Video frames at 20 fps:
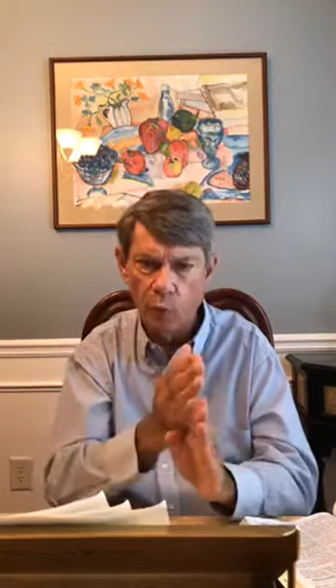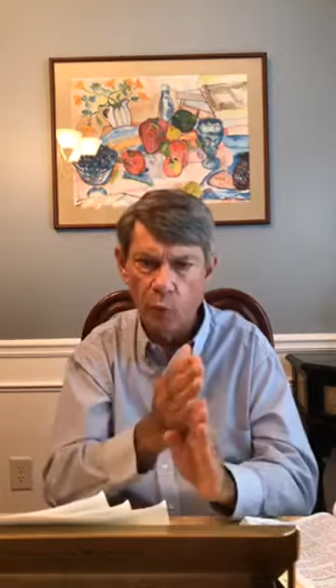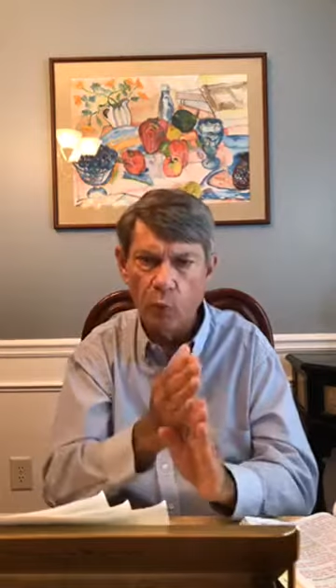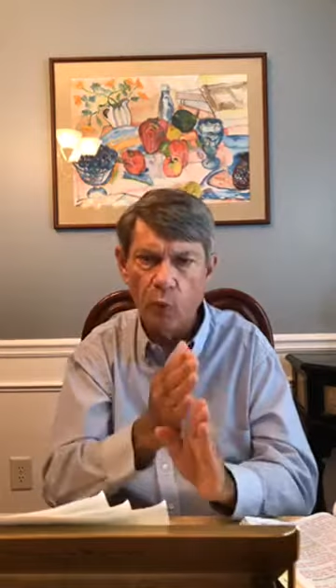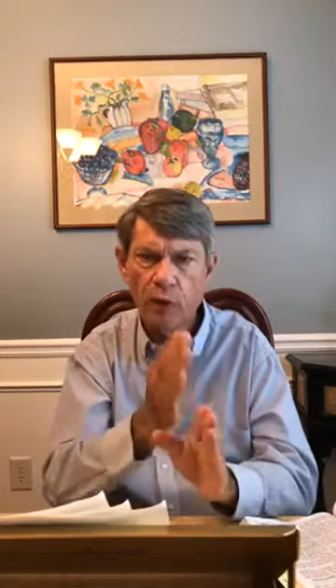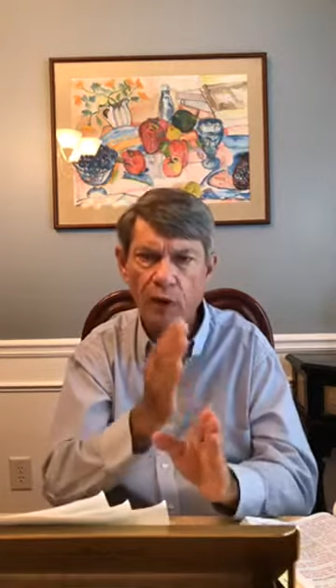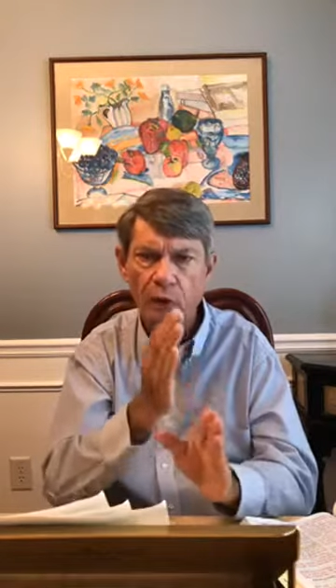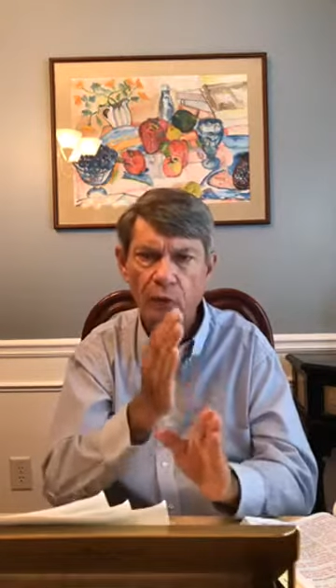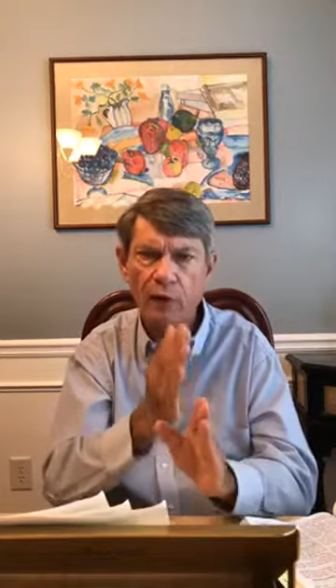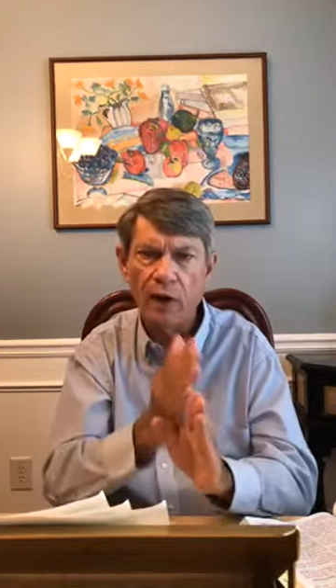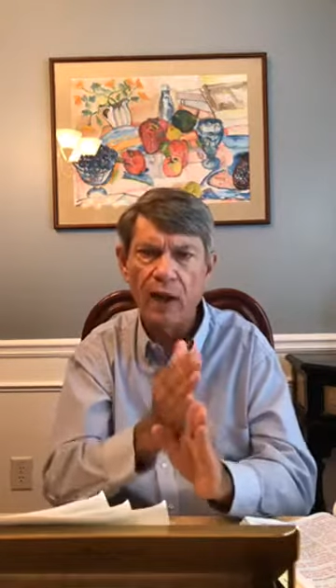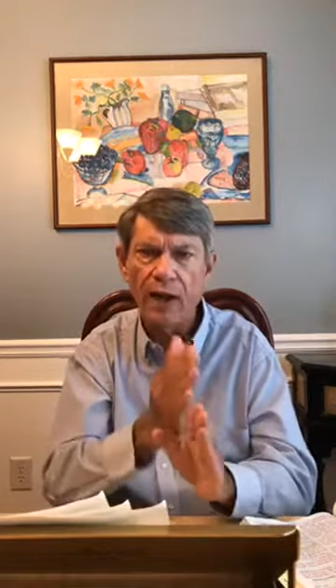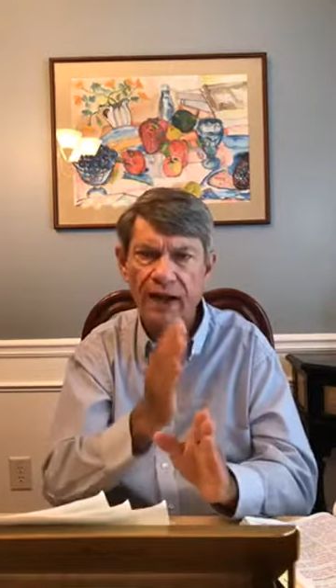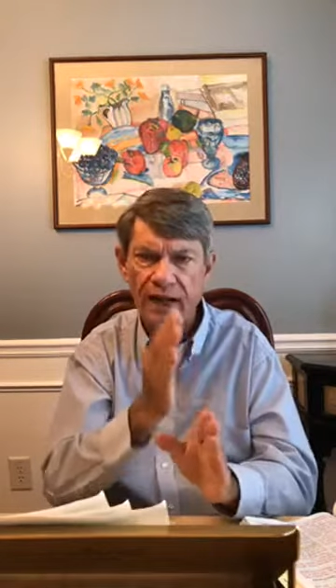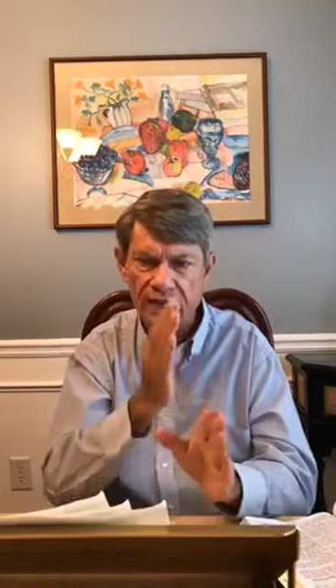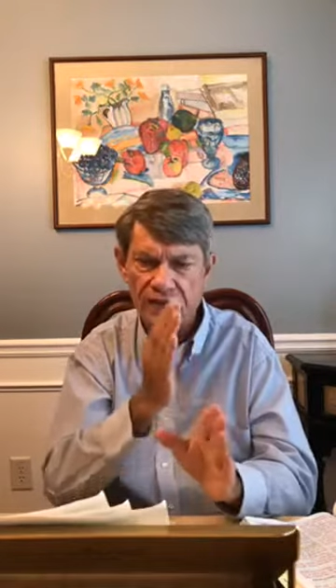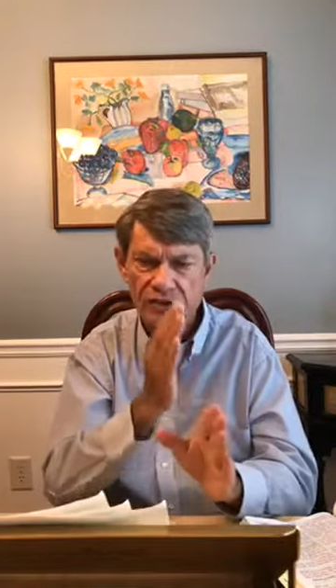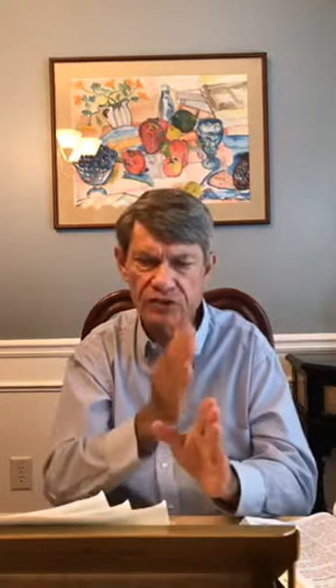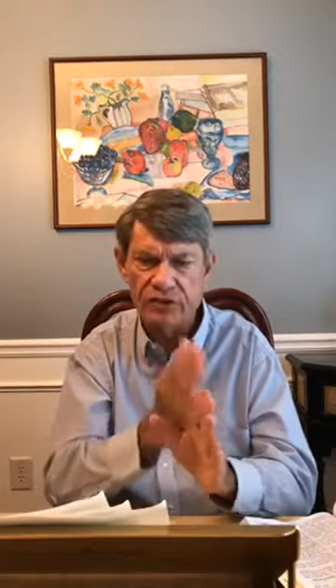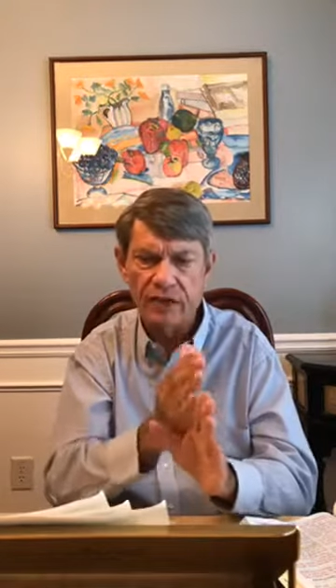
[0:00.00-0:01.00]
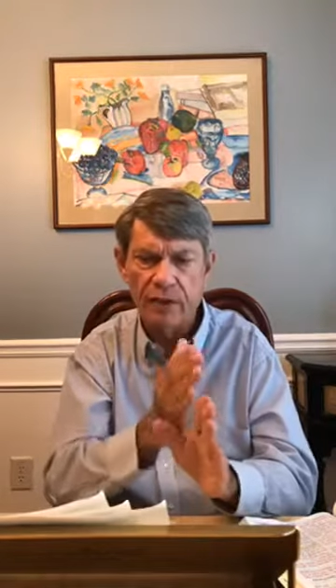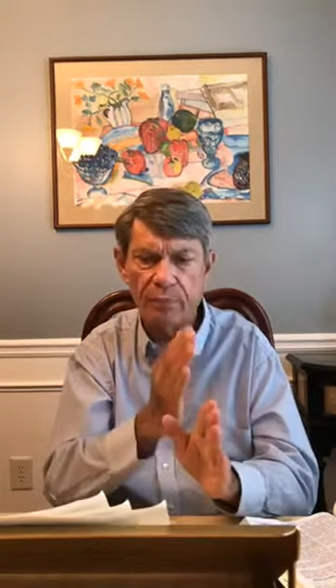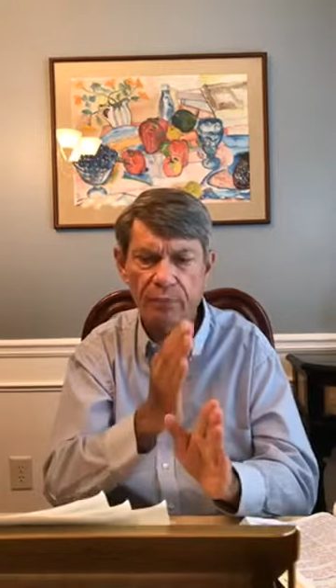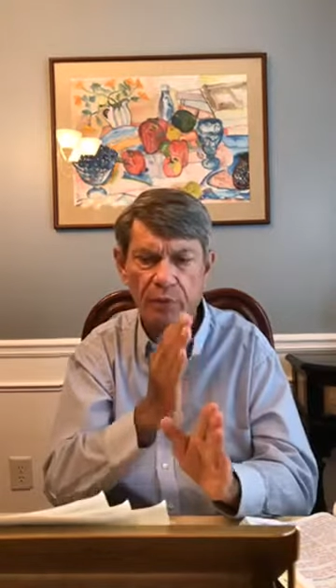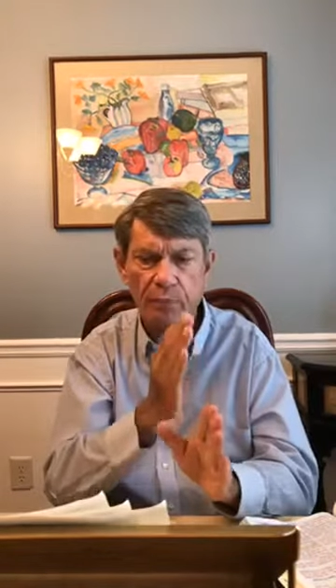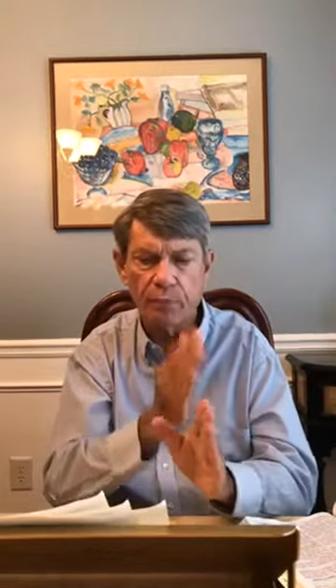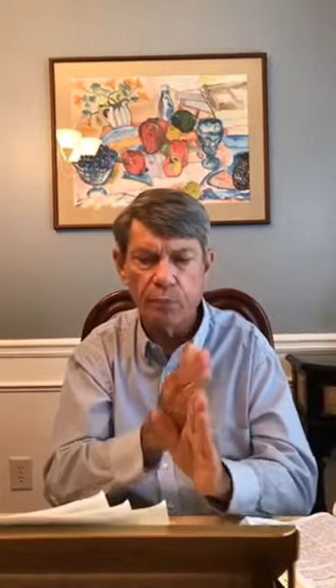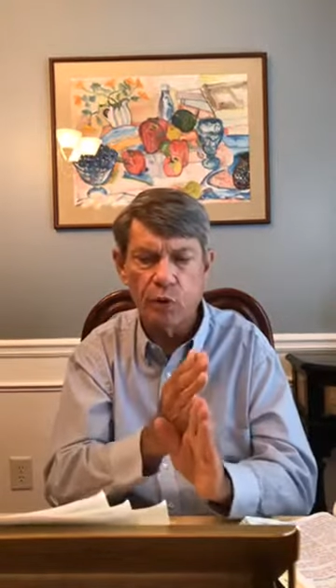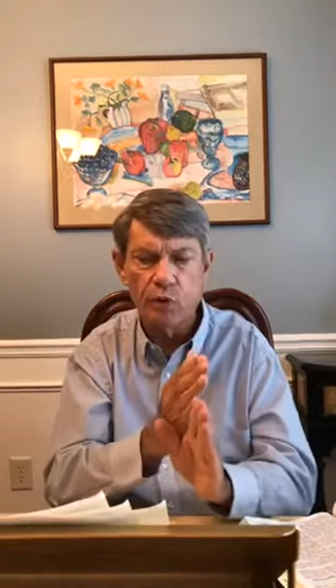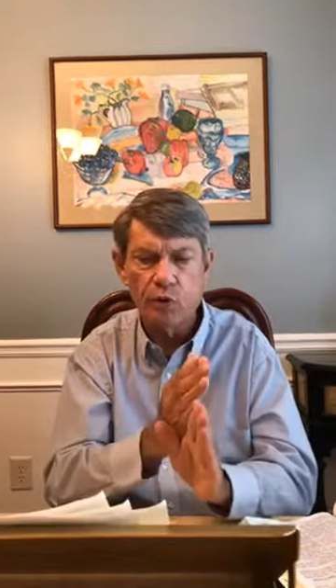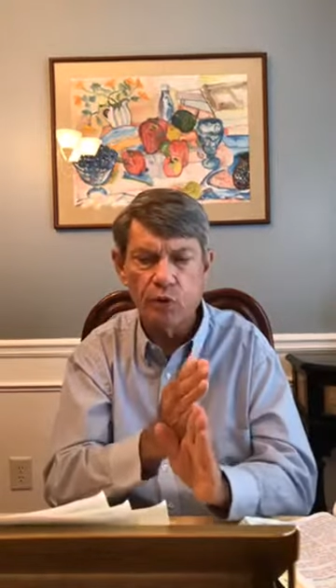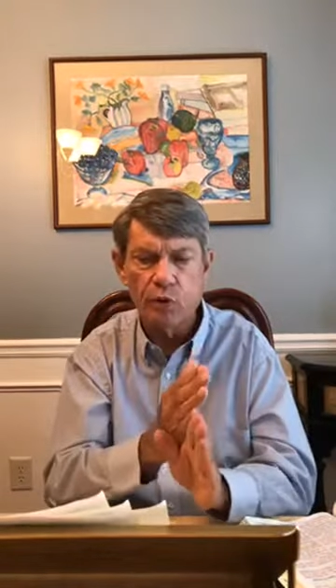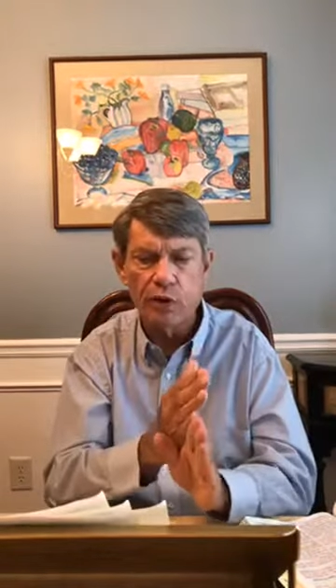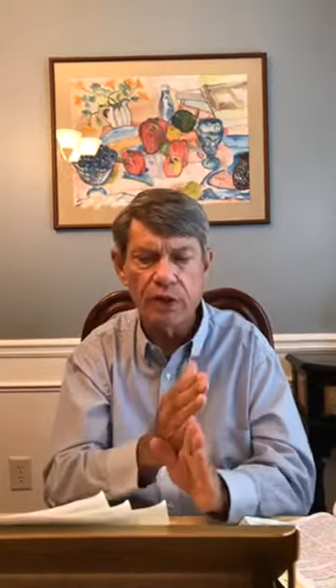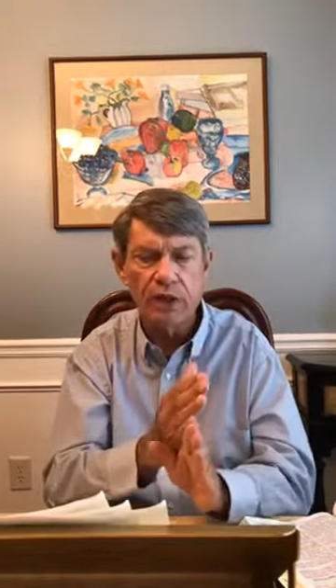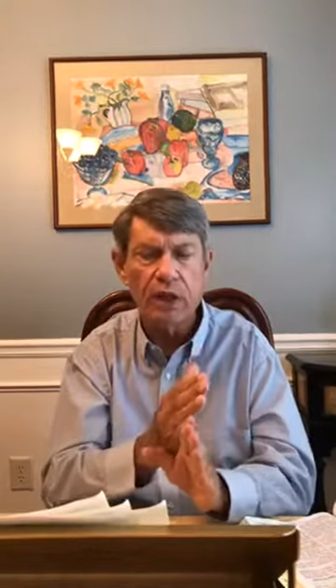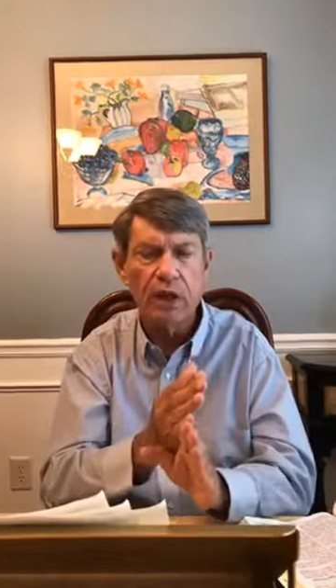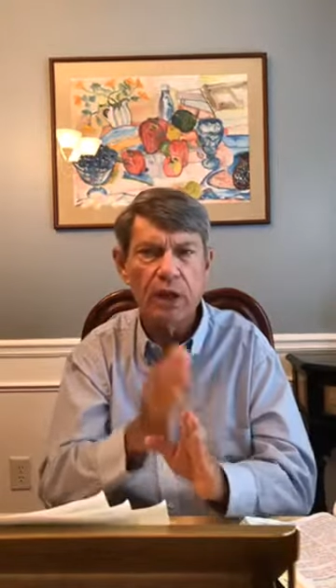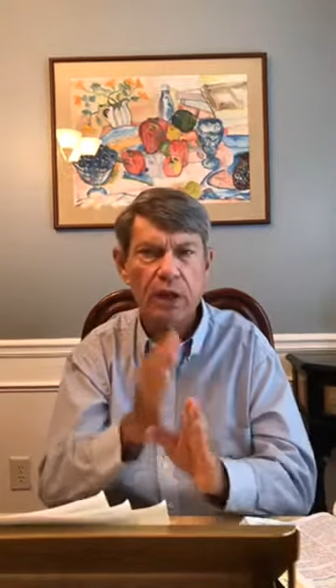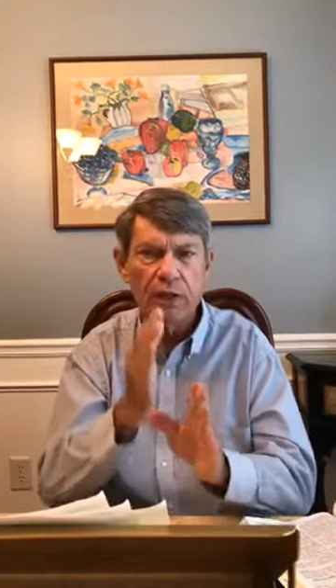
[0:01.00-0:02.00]
will not accept the
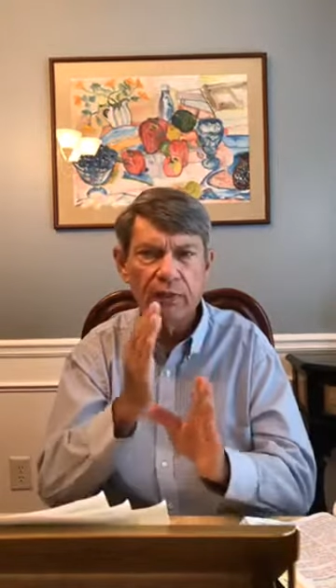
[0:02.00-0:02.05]
pruning